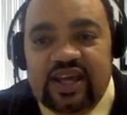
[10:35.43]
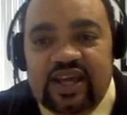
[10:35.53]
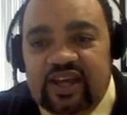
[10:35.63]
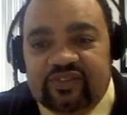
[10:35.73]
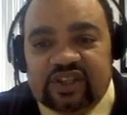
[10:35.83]

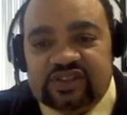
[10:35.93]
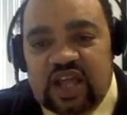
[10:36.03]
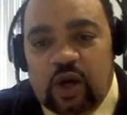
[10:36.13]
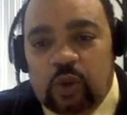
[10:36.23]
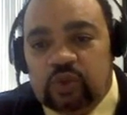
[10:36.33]
if there's
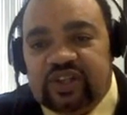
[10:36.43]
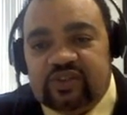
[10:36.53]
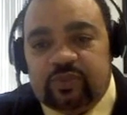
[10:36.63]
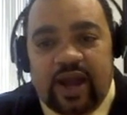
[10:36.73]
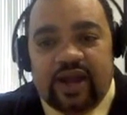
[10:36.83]
an old
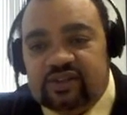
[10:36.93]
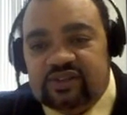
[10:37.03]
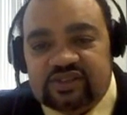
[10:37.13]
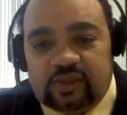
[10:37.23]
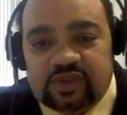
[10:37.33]
expired
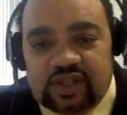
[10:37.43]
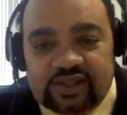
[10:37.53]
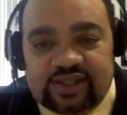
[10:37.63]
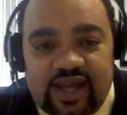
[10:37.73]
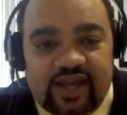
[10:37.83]
or something
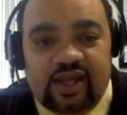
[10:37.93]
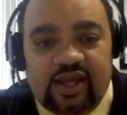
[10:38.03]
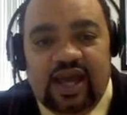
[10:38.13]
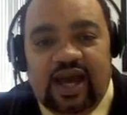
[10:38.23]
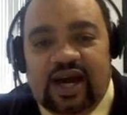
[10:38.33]
like that,
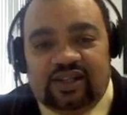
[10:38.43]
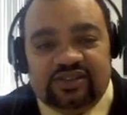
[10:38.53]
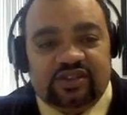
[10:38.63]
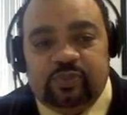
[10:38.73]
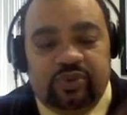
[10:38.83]
I'll
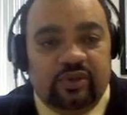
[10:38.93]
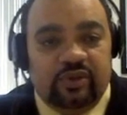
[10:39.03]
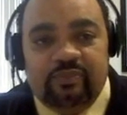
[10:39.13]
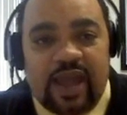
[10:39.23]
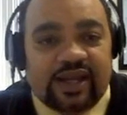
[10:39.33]
just put
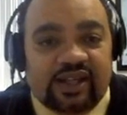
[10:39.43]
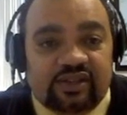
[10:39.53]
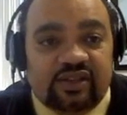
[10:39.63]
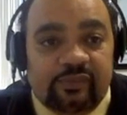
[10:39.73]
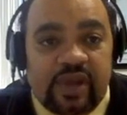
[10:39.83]
them back
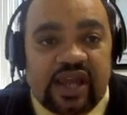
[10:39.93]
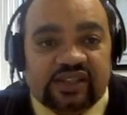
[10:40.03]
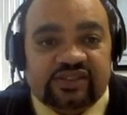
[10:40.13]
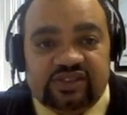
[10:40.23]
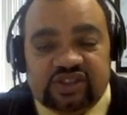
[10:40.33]
into the
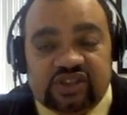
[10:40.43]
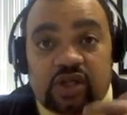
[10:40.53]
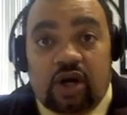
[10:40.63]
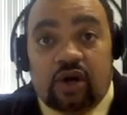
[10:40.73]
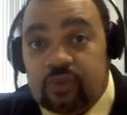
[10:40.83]
mix and just
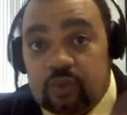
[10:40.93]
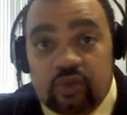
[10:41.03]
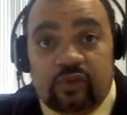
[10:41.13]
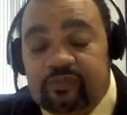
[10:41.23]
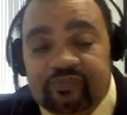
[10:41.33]
call
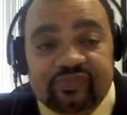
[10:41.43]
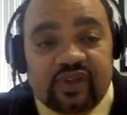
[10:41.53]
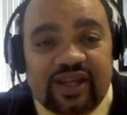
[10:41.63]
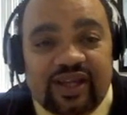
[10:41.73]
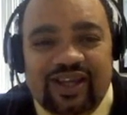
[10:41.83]
through them
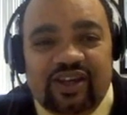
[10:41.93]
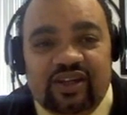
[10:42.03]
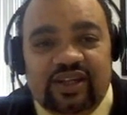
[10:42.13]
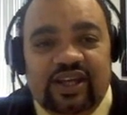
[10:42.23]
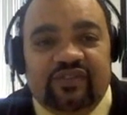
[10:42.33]

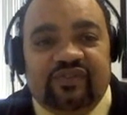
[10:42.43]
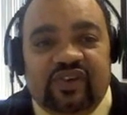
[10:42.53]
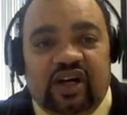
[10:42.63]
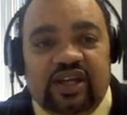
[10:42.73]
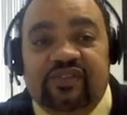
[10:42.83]
if
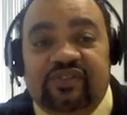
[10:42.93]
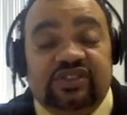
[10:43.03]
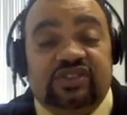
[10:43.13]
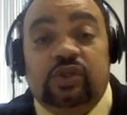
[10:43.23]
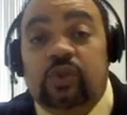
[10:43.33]

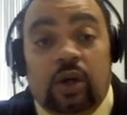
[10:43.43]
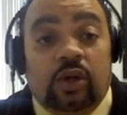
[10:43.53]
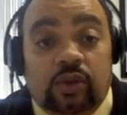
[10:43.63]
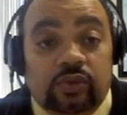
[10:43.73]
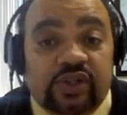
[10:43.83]
it's too
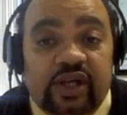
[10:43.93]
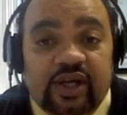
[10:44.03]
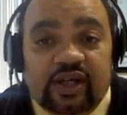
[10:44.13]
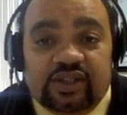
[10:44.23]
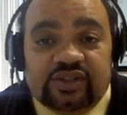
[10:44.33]
old.
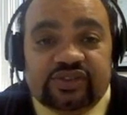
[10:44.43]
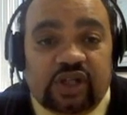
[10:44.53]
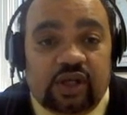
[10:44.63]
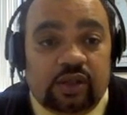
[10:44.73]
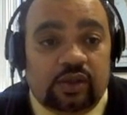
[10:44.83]

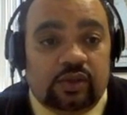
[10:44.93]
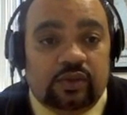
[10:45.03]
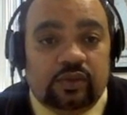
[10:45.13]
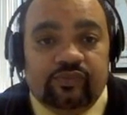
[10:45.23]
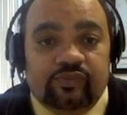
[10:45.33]
So